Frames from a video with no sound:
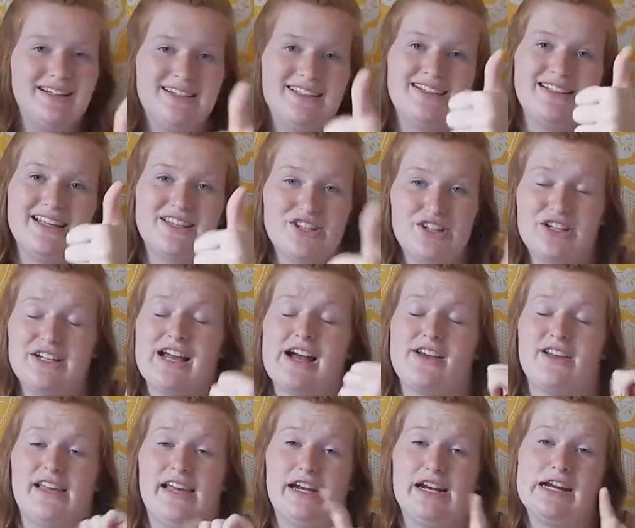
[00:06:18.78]
that's a good
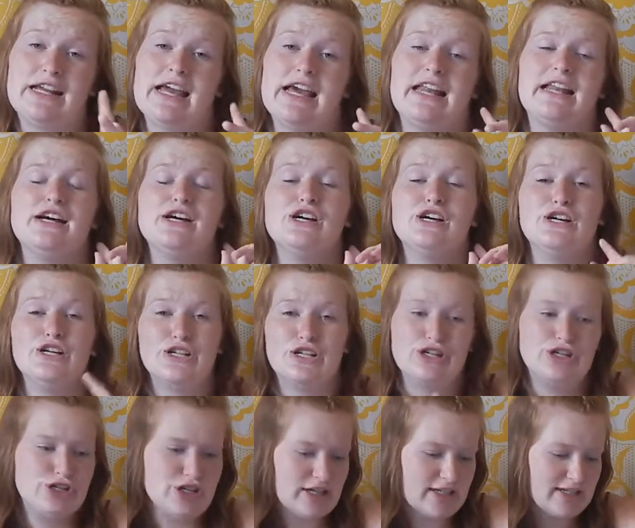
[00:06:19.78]
calculator to get.
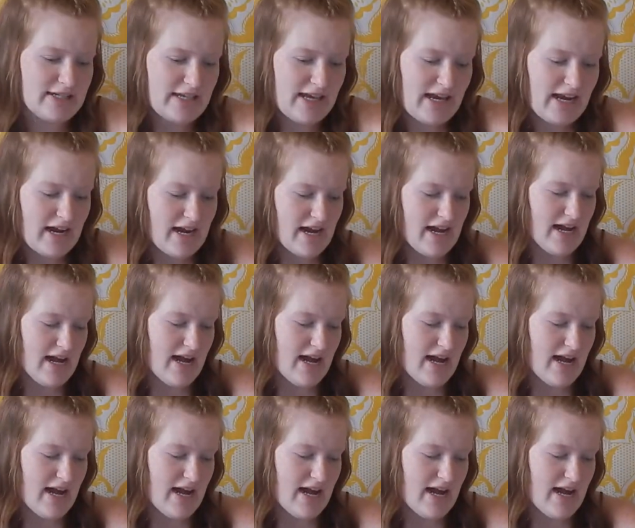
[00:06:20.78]
Just saying.